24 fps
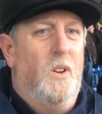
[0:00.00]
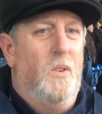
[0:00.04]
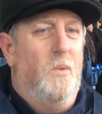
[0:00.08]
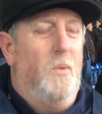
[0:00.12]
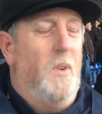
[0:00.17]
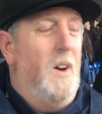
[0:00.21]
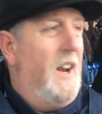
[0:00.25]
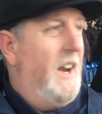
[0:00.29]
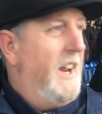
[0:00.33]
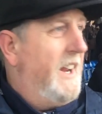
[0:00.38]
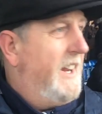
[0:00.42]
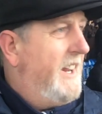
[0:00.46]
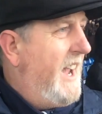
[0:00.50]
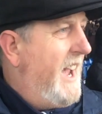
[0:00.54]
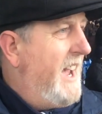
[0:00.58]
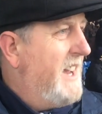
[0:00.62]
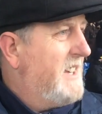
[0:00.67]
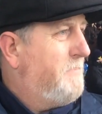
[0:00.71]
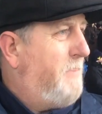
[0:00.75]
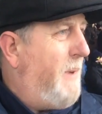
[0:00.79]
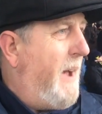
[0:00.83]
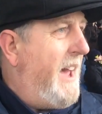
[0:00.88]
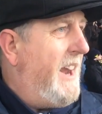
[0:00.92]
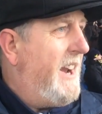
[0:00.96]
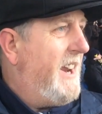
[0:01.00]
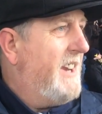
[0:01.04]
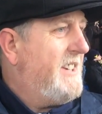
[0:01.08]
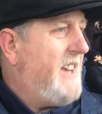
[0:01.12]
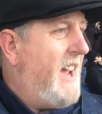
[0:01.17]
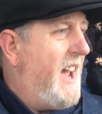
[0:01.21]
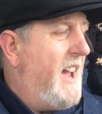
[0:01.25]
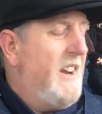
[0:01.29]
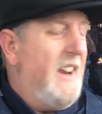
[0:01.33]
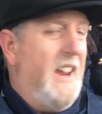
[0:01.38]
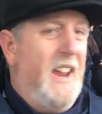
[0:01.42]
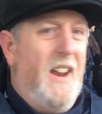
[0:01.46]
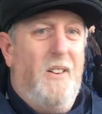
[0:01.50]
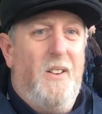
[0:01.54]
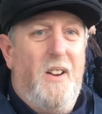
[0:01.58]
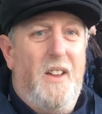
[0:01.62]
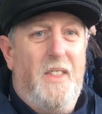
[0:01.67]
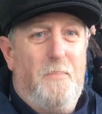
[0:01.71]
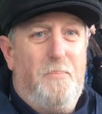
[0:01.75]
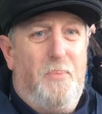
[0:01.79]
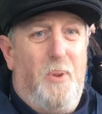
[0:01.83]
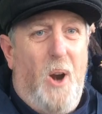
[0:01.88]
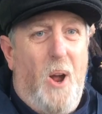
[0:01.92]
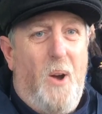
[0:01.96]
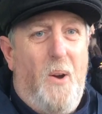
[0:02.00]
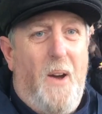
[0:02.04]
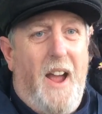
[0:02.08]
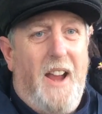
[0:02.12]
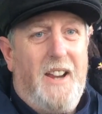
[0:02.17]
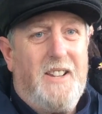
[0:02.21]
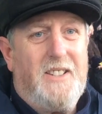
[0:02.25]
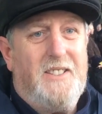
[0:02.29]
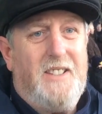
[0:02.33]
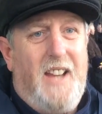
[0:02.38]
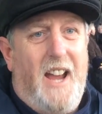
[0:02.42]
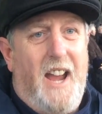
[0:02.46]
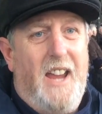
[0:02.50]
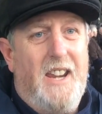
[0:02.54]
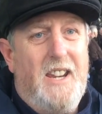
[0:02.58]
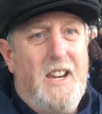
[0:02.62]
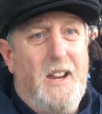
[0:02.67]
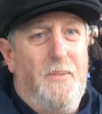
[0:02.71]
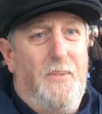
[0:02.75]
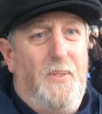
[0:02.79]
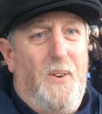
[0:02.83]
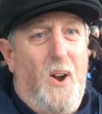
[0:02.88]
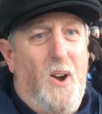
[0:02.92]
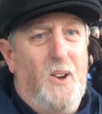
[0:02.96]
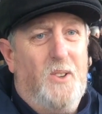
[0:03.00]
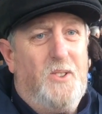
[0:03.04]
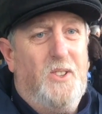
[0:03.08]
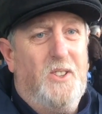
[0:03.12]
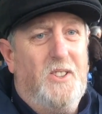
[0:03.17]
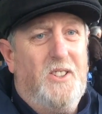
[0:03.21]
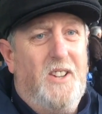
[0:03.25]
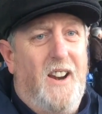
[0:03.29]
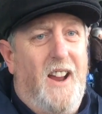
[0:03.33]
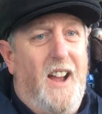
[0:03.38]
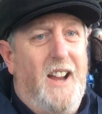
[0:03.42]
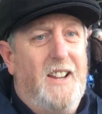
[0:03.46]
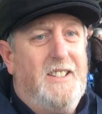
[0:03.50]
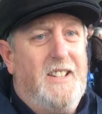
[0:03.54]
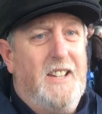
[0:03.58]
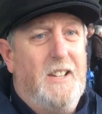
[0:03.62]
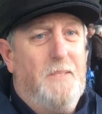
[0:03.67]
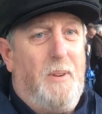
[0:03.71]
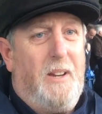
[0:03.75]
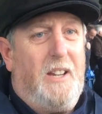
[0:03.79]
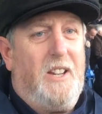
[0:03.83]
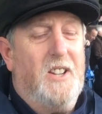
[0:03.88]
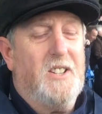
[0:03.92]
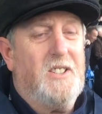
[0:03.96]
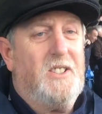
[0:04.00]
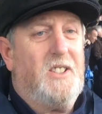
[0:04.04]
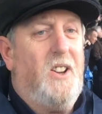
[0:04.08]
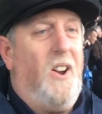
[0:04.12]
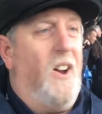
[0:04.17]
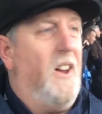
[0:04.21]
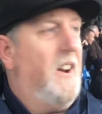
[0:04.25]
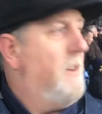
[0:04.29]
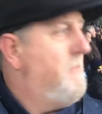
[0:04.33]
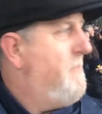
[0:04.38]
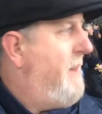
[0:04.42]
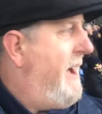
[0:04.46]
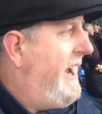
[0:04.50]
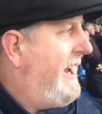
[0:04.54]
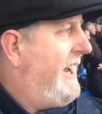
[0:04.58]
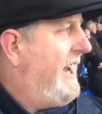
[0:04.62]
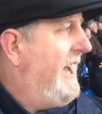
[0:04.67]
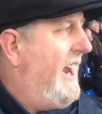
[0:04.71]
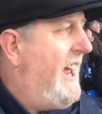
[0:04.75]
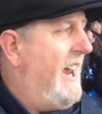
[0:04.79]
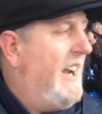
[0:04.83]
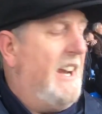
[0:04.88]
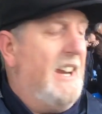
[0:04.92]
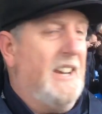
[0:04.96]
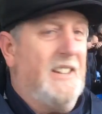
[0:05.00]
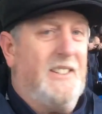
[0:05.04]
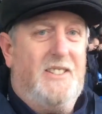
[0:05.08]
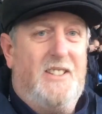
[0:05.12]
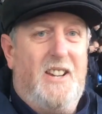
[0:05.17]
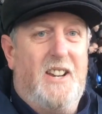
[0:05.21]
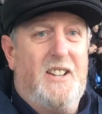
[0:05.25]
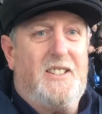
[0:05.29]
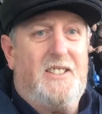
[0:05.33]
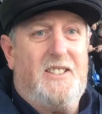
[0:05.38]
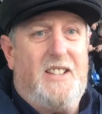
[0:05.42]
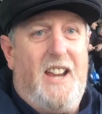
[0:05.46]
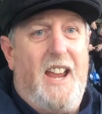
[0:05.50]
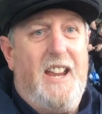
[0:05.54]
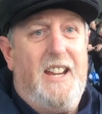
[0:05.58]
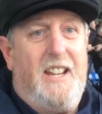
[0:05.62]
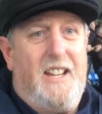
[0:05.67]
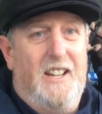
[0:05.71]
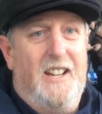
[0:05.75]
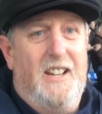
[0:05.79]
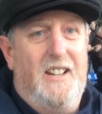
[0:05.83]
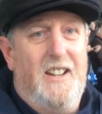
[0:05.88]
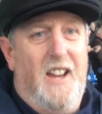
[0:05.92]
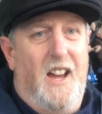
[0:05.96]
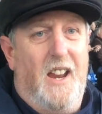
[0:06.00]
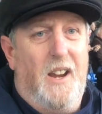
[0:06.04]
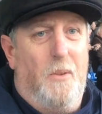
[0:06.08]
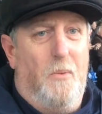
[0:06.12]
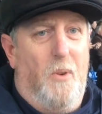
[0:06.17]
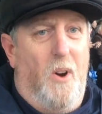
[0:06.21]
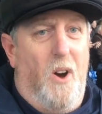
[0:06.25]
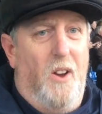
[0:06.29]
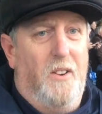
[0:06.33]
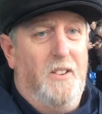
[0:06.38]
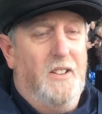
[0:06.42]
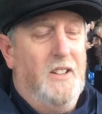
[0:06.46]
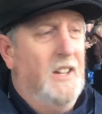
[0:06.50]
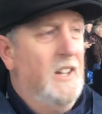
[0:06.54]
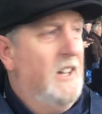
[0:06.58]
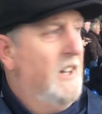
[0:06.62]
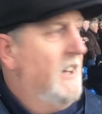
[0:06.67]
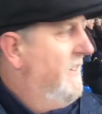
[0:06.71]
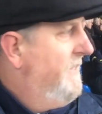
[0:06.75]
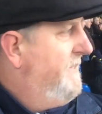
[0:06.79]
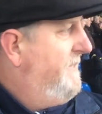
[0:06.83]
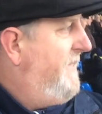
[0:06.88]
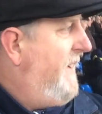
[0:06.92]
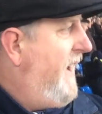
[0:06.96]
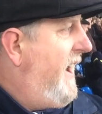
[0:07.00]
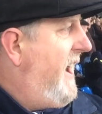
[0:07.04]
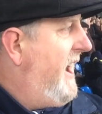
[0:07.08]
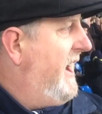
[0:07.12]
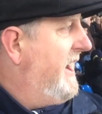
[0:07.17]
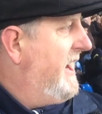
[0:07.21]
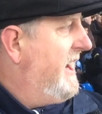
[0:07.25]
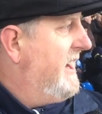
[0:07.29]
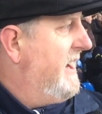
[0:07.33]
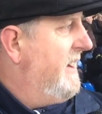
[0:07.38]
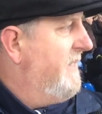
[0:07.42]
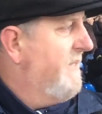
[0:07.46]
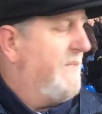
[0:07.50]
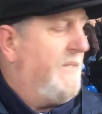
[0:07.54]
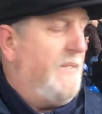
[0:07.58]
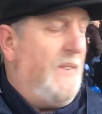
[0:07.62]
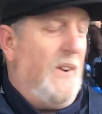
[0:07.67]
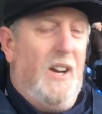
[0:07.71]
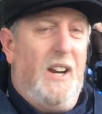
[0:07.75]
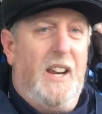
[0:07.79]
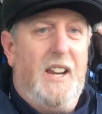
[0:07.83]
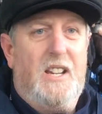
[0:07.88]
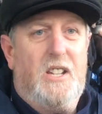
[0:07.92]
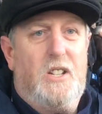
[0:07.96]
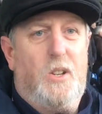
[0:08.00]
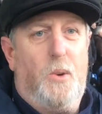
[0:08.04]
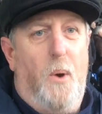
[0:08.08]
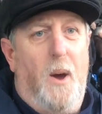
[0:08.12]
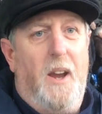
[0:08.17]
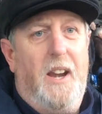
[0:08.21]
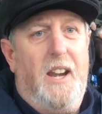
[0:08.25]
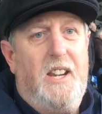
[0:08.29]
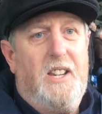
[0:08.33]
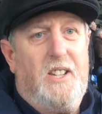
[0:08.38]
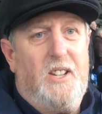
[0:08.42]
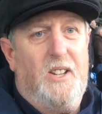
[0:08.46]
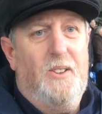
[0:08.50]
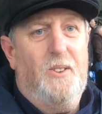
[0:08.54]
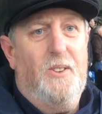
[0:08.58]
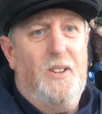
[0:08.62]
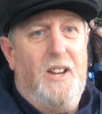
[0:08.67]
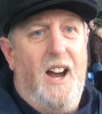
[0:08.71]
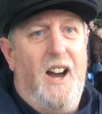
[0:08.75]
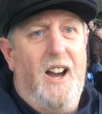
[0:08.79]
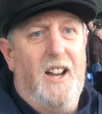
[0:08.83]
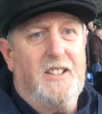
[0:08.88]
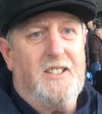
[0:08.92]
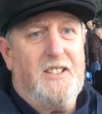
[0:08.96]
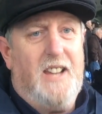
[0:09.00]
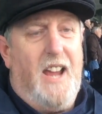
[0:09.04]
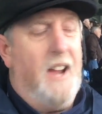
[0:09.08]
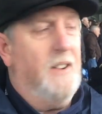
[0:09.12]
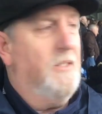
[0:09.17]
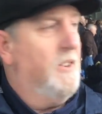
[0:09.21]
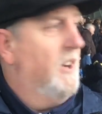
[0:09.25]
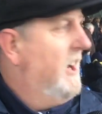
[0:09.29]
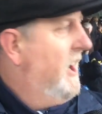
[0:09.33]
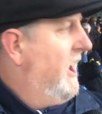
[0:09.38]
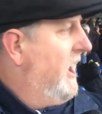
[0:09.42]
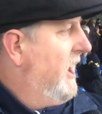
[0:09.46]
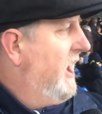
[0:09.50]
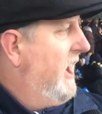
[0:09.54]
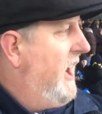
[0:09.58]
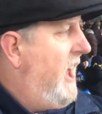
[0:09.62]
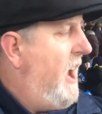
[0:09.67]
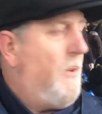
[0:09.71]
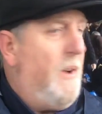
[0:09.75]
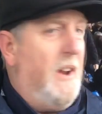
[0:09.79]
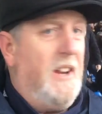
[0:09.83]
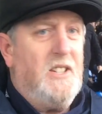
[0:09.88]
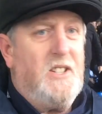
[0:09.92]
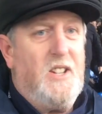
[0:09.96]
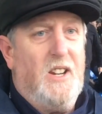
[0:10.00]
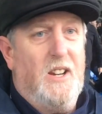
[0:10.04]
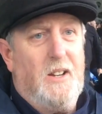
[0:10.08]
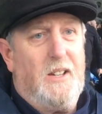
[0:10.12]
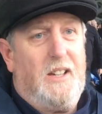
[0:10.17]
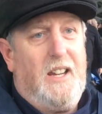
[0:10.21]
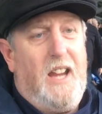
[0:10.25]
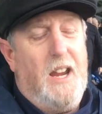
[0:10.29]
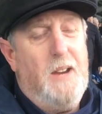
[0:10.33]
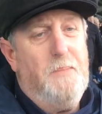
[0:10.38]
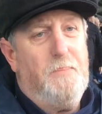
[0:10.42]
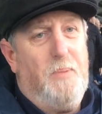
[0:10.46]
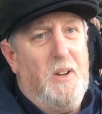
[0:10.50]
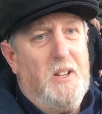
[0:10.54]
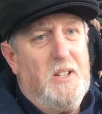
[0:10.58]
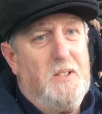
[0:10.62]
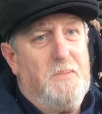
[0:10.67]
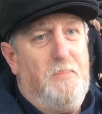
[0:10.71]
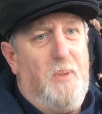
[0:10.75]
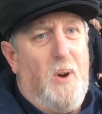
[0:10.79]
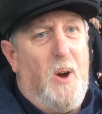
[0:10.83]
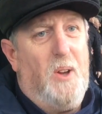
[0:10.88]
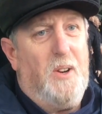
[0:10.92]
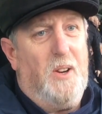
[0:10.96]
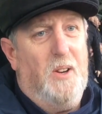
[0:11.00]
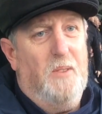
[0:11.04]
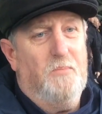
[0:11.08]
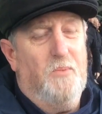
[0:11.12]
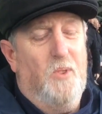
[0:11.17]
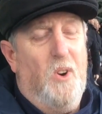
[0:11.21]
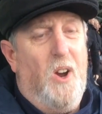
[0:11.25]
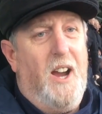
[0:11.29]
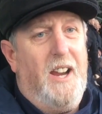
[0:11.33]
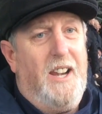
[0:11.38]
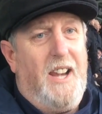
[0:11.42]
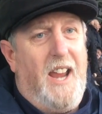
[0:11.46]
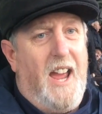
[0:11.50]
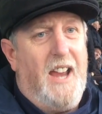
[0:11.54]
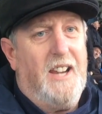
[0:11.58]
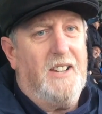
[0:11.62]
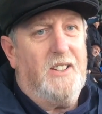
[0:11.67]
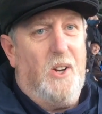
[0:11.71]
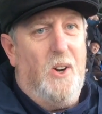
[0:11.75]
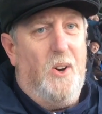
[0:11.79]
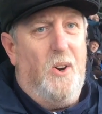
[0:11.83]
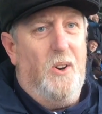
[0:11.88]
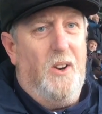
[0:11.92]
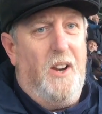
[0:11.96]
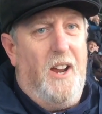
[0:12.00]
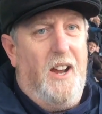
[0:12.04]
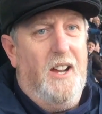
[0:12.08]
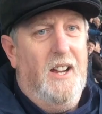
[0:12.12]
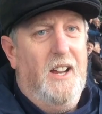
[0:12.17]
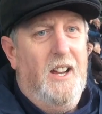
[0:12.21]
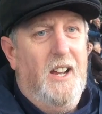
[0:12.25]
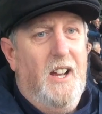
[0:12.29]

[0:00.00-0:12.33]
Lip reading: Well, it gets better down here at the Proact Stadium for Oxford United, because Conor McElhenney has just taken another one. Fired it in fully 22 yards out, low into the keeper's bottom right-hand corner.